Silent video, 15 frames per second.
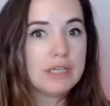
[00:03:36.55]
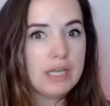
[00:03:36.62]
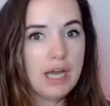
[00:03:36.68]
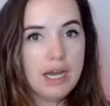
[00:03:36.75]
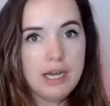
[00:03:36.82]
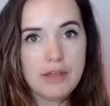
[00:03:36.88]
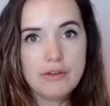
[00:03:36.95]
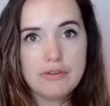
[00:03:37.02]

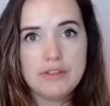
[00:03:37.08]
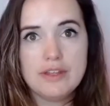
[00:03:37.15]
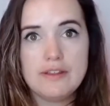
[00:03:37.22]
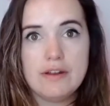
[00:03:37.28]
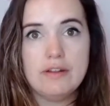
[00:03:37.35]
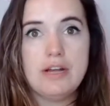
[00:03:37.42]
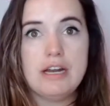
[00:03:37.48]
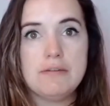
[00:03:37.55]
Another thing that
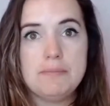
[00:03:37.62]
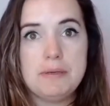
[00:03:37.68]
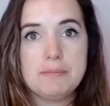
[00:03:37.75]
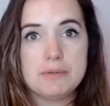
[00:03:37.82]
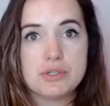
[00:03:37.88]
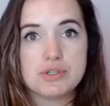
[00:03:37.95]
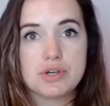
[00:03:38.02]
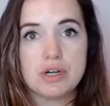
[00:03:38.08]
a lot of people
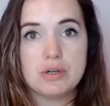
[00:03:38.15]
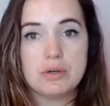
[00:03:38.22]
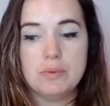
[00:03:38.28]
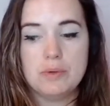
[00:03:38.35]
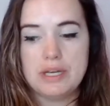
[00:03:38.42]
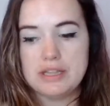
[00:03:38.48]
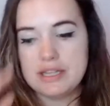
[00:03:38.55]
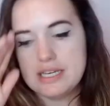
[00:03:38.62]
struggle
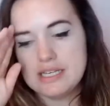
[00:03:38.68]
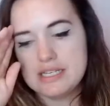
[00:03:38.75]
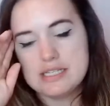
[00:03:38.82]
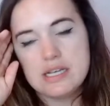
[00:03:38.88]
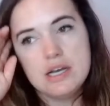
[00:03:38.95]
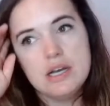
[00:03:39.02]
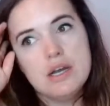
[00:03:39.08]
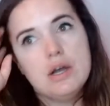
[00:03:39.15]
with is
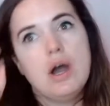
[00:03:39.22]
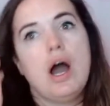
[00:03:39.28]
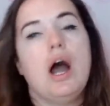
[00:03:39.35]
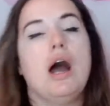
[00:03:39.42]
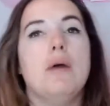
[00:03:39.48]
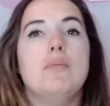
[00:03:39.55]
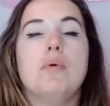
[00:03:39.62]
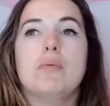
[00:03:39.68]

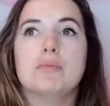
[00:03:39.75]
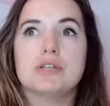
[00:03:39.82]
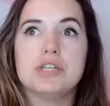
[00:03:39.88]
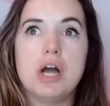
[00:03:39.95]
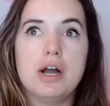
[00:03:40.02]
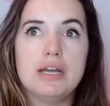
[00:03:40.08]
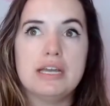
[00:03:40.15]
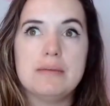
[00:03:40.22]
when we're
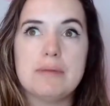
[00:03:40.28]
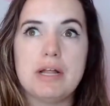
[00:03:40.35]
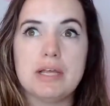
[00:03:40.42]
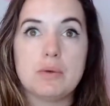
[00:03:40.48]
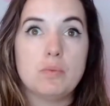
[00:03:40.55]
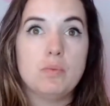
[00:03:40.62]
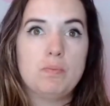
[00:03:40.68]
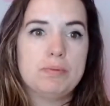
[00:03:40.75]
talking about like
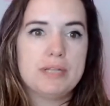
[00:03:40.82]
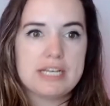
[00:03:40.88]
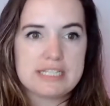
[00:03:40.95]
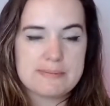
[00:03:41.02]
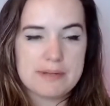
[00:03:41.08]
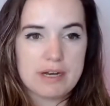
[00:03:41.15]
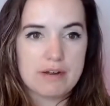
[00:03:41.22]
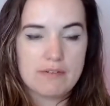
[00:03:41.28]

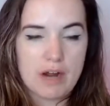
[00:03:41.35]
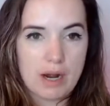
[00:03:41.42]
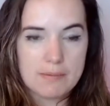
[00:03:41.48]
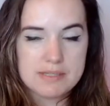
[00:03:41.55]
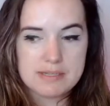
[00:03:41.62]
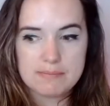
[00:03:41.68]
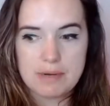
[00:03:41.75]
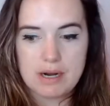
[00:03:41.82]
placement of
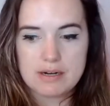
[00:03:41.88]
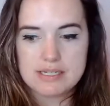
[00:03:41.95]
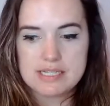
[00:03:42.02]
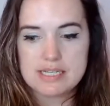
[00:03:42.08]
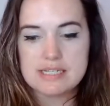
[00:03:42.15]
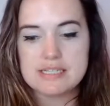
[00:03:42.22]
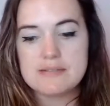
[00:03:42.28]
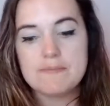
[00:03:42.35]
opt-in
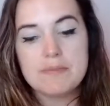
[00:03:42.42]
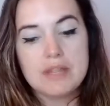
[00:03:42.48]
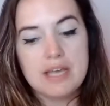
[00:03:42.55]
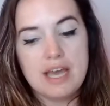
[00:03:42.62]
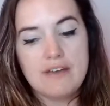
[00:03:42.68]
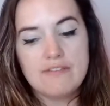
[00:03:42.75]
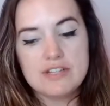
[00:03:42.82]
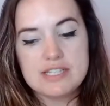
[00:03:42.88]
boxes.
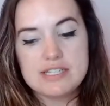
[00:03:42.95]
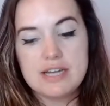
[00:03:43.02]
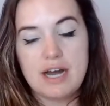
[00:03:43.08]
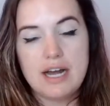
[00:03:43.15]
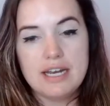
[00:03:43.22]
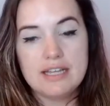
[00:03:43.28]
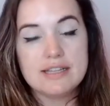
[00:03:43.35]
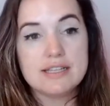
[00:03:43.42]
If it's
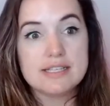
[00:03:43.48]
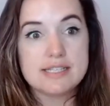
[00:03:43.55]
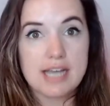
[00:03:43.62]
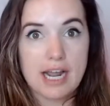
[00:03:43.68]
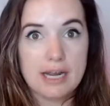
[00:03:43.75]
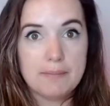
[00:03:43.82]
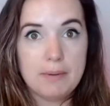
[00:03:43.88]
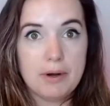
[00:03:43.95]
not in the
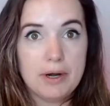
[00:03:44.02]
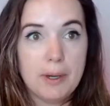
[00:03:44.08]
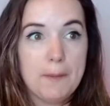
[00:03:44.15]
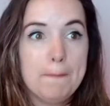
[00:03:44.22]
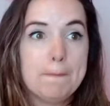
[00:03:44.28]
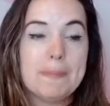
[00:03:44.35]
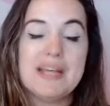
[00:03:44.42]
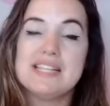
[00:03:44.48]
sidebar,
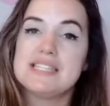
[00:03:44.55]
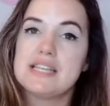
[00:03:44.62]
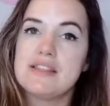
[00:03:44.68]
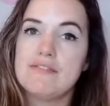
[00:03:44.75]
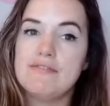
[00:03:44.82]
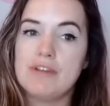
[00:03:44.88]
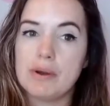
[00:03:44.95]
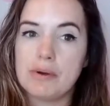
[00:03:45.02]
it's at the
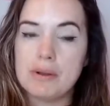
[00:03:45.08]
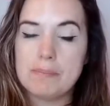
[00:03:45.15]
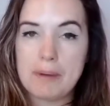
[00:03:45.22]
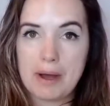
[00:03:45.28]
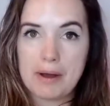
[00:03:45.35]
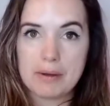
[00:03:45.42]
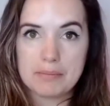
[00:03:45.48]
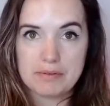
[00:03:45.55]
very
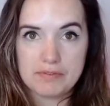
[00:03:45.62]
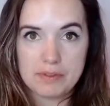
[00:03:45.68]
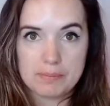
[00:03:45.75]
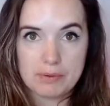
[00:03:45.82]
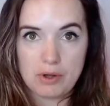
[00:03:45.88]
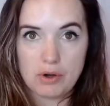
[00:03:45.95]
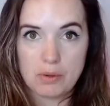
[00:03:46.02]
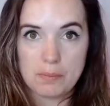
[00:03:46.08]
bottom of the
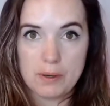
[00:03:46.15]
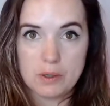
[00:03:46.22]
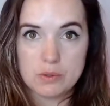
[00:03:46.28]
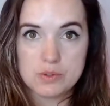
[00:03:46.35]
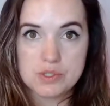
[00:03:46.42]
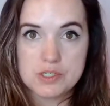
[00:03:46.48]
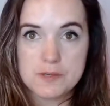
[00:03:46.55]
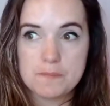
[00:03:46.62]
blog
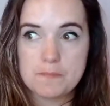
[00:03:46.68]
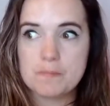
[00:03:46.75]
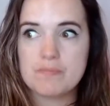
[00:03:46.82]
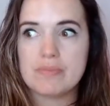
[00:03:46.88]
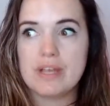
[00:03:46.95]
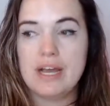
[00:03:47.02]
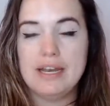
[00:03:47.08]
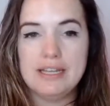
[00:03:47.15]
post.
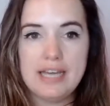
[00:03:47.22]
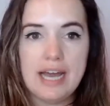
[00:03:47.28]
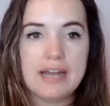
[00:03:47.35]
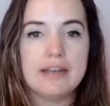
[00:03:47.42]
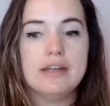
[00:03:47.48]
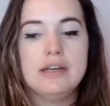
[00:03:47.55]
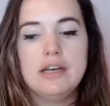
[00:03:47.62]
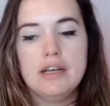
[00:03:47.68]
And again,
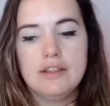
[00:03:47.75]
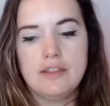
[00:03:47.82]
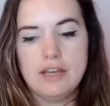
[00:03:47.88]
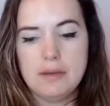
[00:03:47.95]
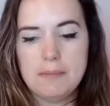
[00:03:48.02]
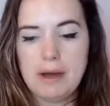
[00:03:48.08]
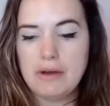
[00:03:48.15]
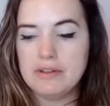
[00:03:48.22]
think
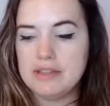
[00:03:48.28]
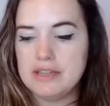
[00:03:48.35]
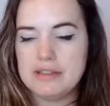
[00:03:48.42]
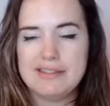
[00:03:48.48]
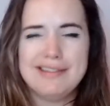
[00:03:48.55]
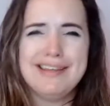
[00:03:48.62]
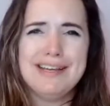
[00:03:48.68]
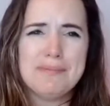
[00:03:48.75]
about
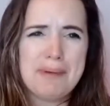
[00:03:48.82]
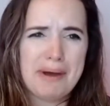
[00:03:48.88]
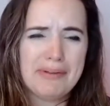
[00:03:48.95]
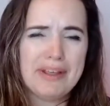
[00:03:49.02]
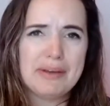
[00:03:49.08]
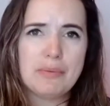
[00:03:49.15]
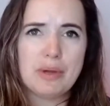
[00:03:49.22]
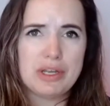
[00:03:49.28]

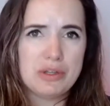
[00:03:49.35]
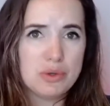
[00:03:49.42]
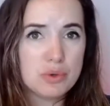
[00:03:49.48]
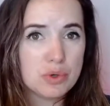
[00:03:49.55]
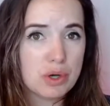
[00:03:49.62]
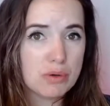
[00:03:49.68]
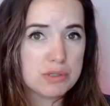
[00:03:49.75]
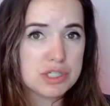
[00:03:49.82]
like when you
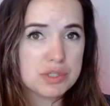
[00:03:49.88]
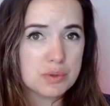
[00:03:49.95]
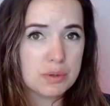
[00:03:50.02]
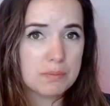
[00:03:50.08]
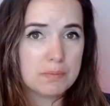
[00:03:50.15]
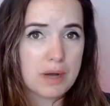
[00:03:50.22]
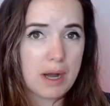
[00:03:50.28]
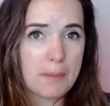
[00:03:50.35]
go
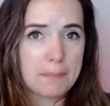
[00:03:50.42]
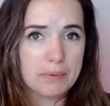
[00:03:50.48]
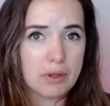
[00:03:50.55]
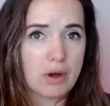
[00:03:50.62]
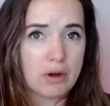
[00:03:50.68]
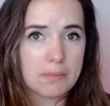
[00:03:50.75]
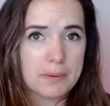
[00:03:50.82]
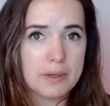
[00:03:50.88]
to a
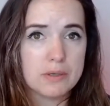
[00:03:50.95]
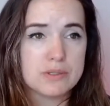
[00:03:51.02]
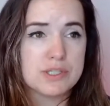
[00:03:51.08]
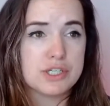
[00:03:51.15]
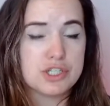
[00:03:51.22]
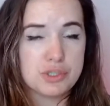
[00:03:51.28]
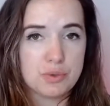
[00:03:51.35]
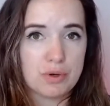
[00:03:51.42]
blog post
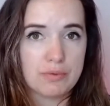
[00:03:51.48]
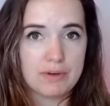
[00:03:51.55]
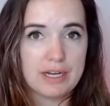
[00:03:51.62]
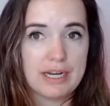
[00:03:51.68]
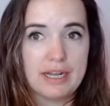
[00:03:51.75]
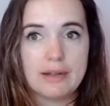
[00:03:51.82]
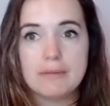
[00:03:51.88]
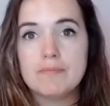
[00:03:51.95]
that you are
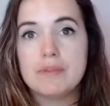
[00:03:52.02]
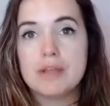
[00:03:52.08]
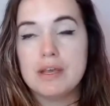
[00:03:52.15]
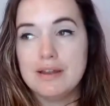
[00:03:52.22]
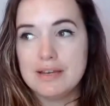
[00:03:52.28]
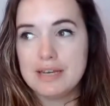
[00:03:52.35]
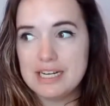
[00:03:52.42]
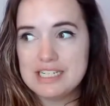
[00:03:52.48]
reading.
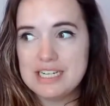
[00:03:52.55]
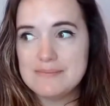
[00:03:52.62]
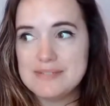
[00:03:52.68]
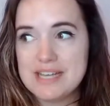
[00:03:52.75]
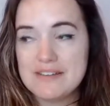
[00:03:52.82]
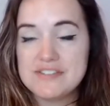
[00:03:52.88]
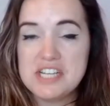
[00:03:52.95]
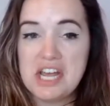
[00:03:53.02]
9 times
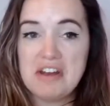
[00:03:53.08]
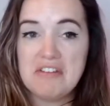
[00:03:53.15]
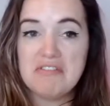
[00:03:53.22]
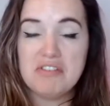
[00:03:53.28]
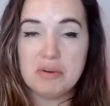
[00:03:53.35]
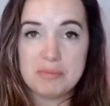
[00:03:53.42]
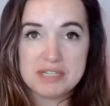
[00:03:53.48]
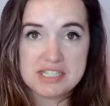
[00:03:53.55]
out of 10
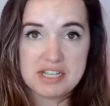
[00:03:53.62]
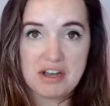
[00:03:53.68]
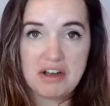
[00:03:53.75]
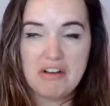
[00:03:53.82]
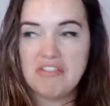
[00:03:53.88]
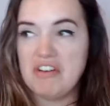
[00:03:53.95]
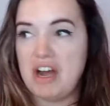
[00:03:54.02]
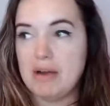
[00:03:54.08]
for myself,
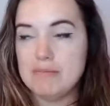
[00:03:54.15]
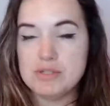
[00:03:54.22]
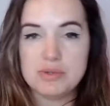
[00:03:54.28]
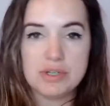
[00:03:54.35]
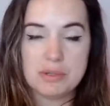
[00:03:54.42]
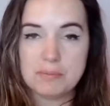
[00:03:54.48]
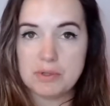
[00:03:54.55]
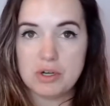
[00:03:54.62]
I'm
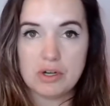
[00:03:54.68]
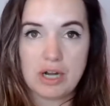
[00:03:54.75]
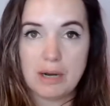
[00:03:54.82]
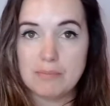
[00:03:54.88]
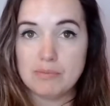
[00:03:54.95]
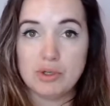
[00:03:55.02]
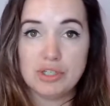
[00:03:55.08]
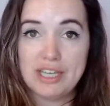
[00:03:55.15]

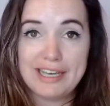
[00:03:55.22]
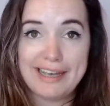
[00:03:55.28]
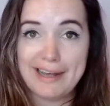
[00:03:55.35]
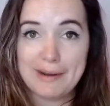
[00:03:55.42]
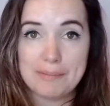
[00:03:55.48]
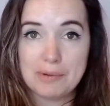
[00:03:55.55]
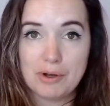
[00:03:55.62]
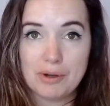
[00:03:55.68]
looking at a
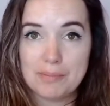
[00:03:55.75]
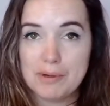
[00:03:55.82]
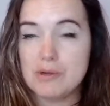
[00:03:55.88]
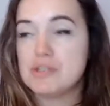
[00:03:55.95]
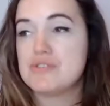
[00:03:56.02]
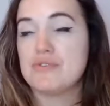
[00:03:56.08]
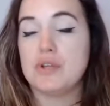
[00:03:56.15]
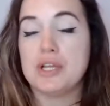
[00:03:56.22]
blog
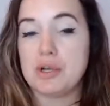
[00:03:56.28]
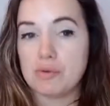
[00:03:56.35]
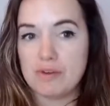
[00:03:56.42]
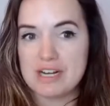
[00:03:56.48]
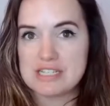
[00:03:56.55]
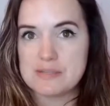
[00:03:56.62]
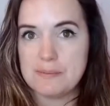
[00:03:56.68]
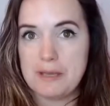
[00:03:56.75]
post for like a
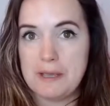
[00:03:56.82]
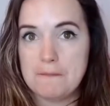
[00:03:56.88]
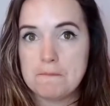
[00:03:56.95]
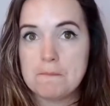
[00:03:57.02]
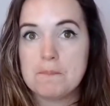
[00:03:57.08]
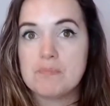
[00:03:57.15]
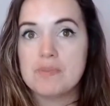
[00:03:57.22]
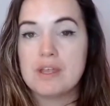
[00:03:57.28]
recipe.
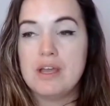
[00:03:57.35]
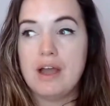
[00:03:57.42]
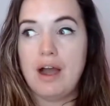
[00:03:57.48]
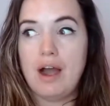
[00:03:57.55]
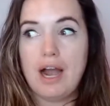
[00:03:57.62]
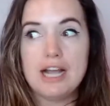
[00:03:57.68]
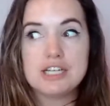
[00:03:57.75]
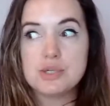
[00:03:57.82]

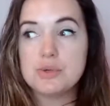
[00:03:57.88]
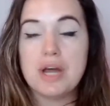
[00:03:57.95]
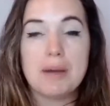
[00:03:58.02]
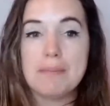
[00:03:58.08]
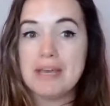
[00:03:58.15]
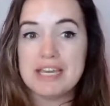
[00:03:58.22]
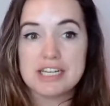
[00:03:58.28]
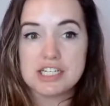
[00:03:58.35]
I do not
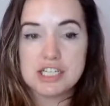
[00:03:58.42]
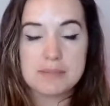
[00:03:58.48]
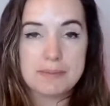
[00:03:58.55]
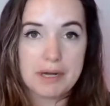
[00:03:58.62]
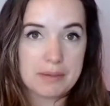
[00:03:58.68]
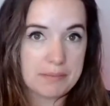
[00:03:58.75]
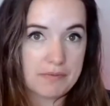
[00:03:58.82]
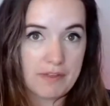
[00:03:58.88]
make it to the
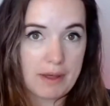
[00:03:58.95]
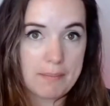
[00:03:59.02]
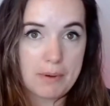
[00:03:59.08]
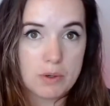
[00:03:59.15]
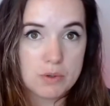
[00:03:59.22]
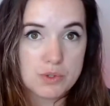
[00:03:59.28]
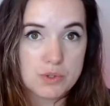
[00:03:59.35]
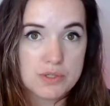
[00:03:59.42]
bottom of that
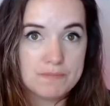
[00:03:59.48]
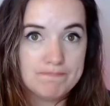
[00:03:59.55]
post.